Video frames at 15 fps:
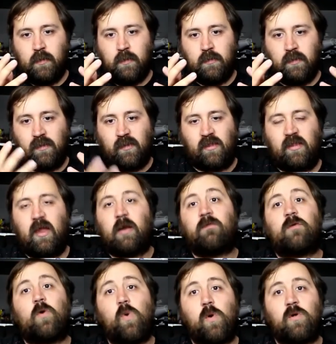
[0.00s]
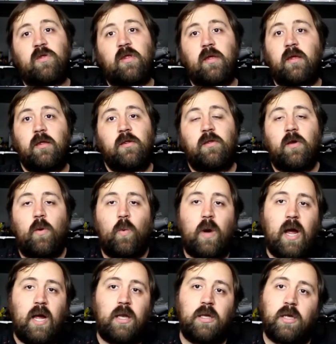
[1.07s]
the set of courses a
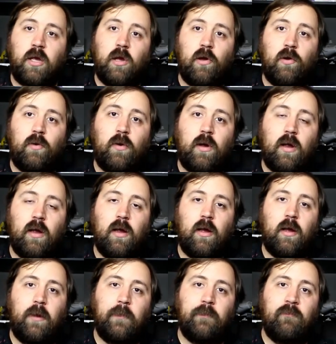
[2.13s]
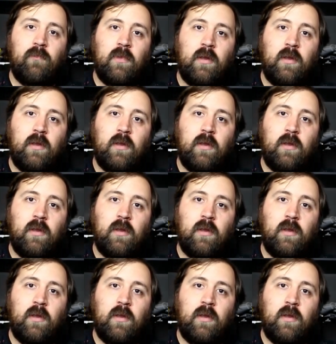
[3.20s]
while ago um,